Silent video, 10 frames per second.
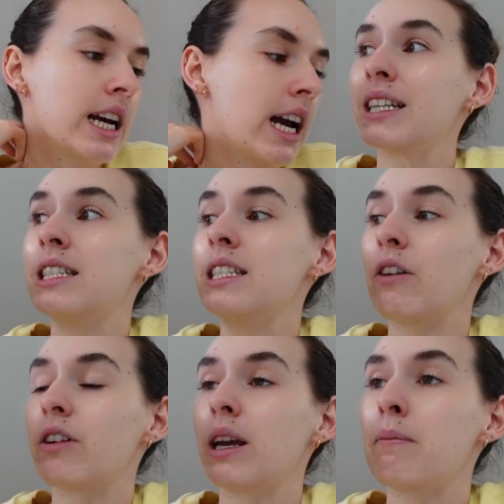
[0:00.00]
It
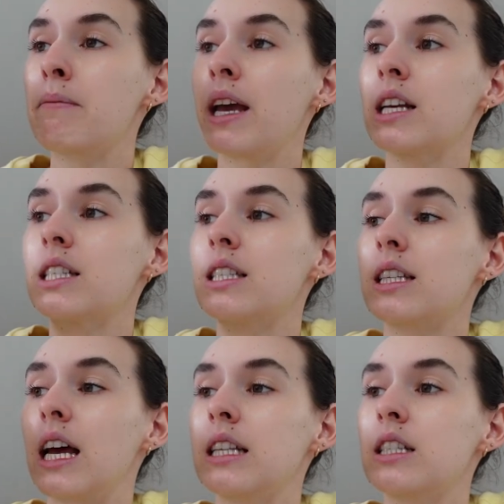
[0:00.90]
definitely makes
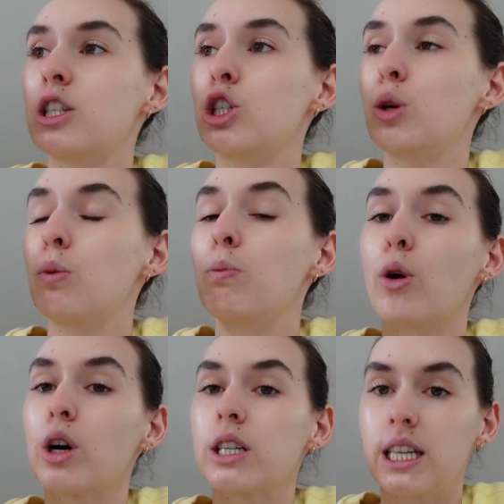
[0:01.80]
sense to
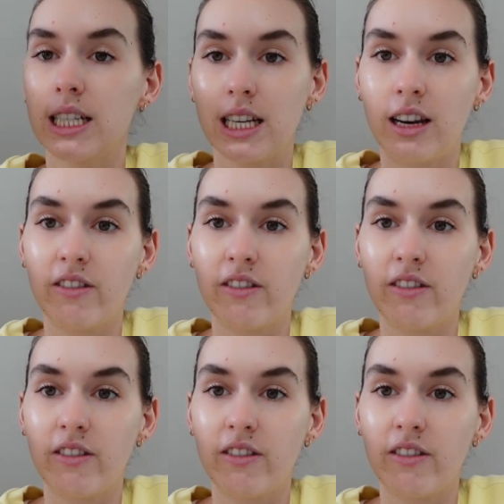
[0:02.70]
book tickets in